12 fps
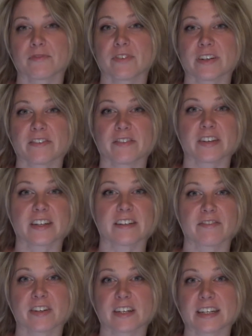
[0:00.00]
Very, very,
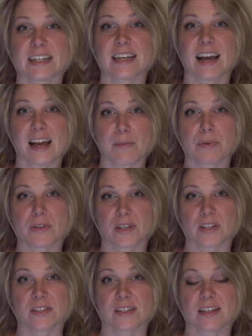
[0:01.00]
very
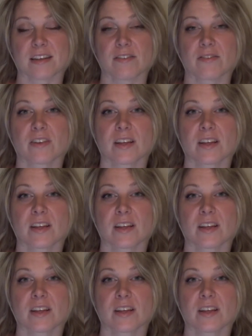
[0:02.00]
hypersensitive.